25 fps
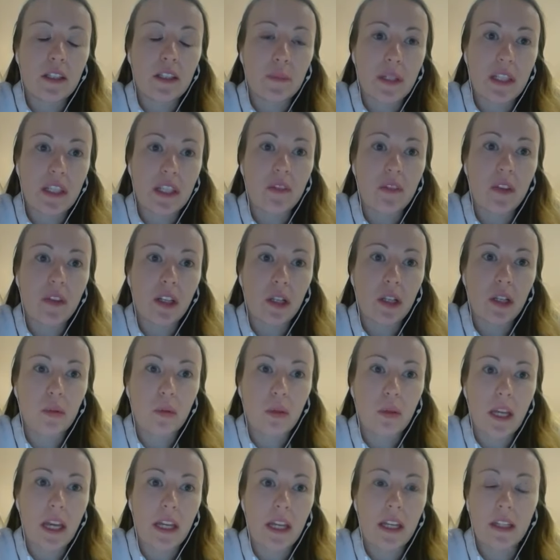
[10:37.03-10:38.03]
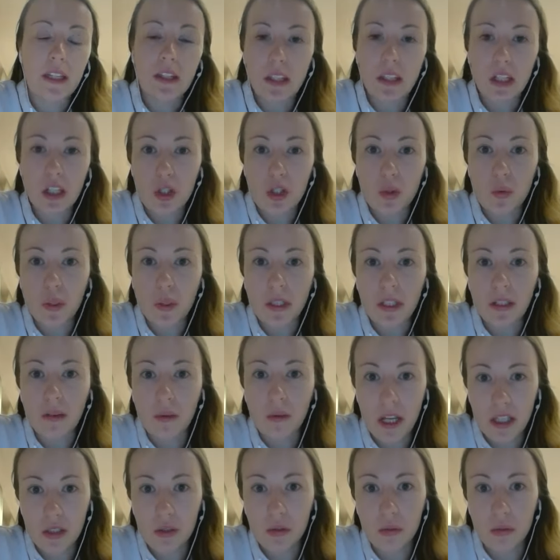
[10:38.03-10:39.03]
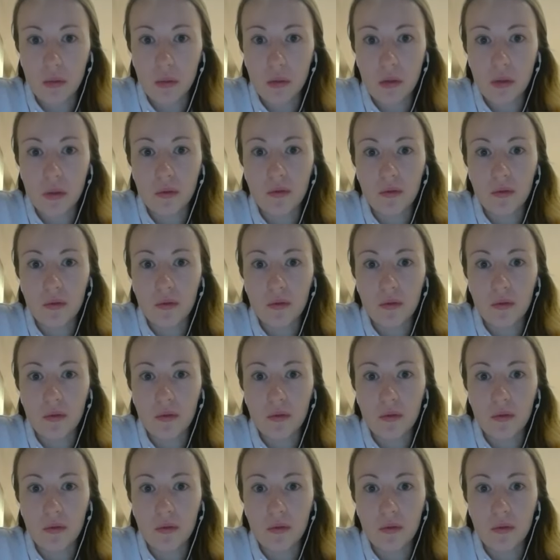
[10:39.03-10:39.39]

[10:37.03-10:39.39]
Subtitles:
specifically to get in touch with the grassroots